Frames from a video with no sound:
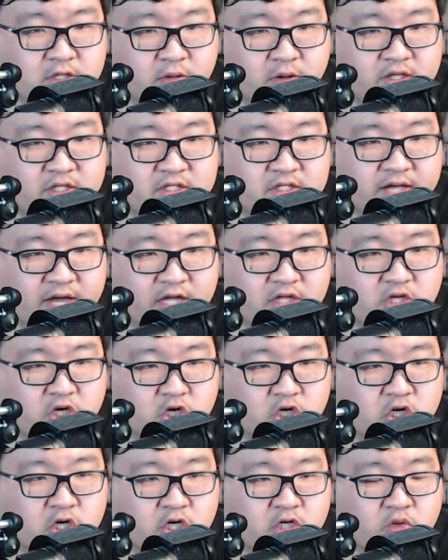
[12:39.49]
it's like the
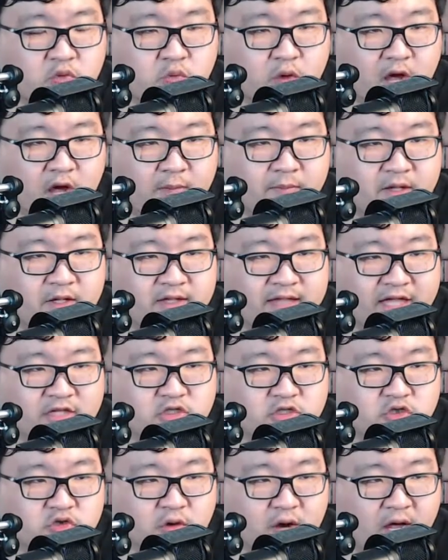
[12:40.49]
cooked ramen
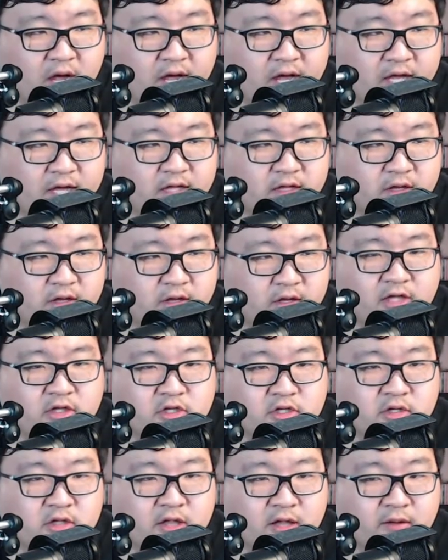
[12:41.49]
that's dried
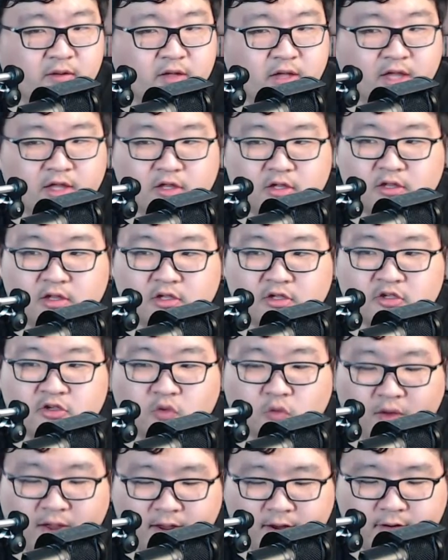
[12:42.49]
into the
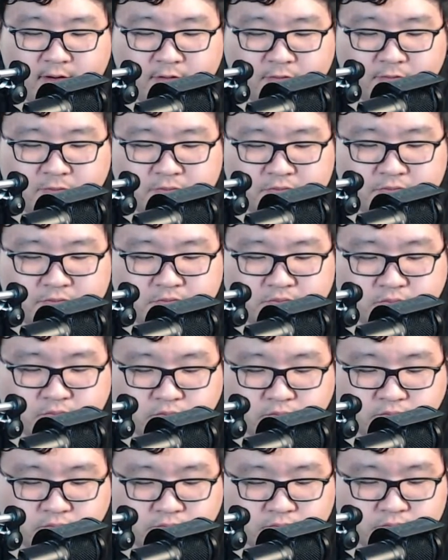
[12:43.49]
square.
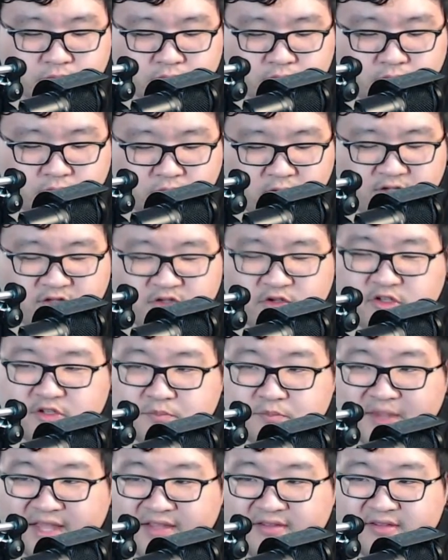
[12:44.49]
So it's
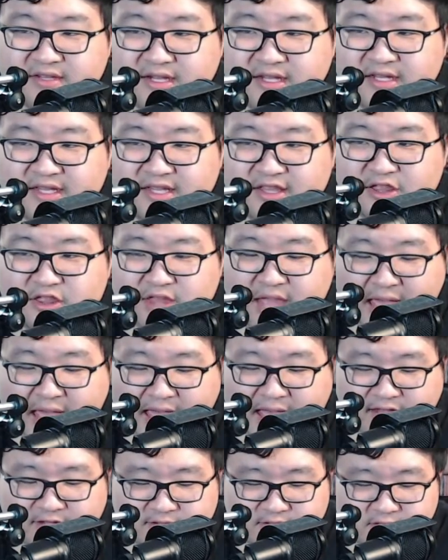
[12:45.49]
basically
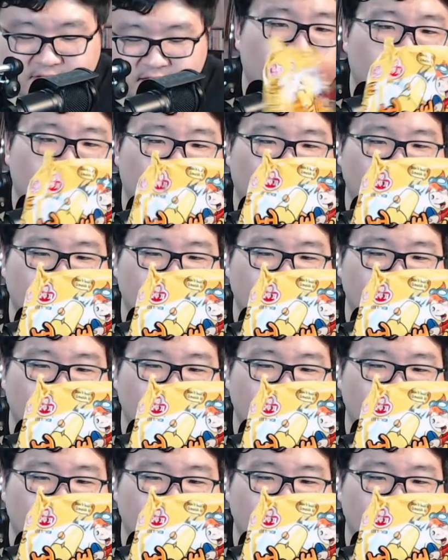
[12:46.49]
that. You